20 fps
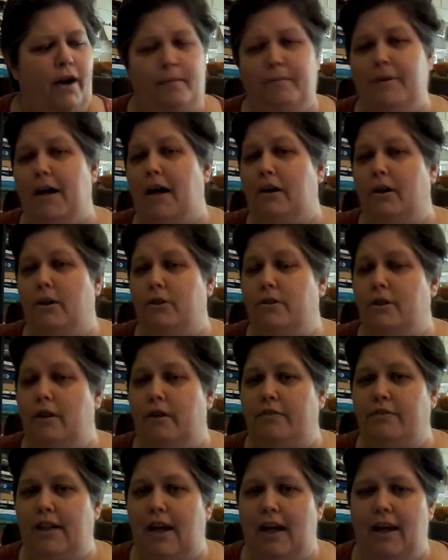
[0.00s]
not close
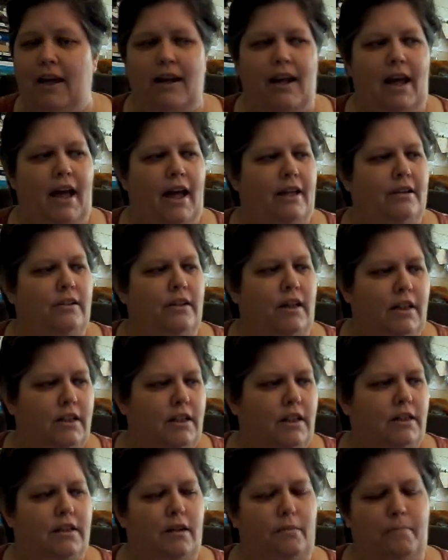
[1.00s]
enough to it, and it
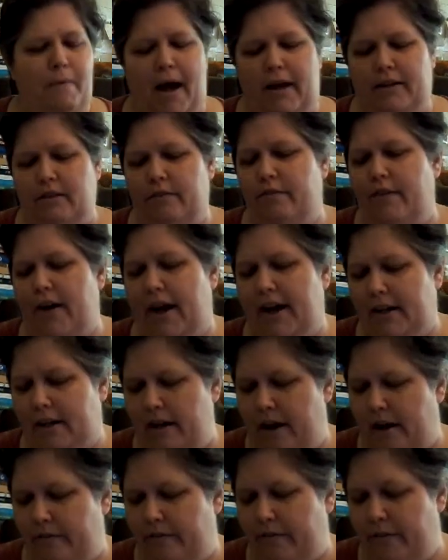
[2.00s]
doesn't magnify
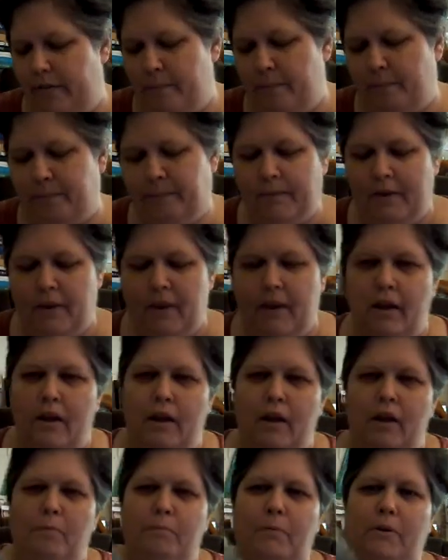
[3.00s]
enough.
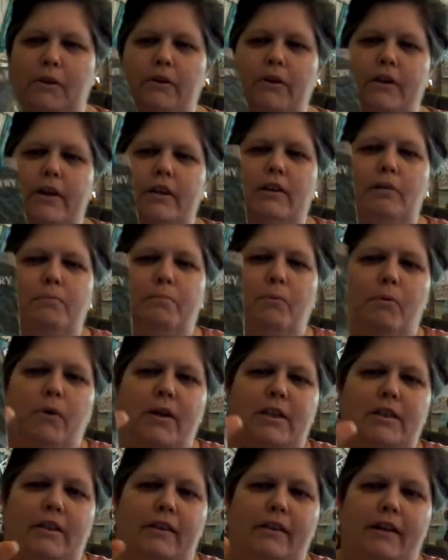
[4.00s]
But look at the
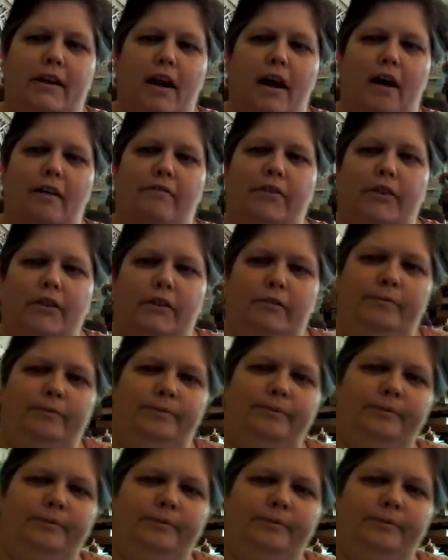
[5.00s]
boys on the cover.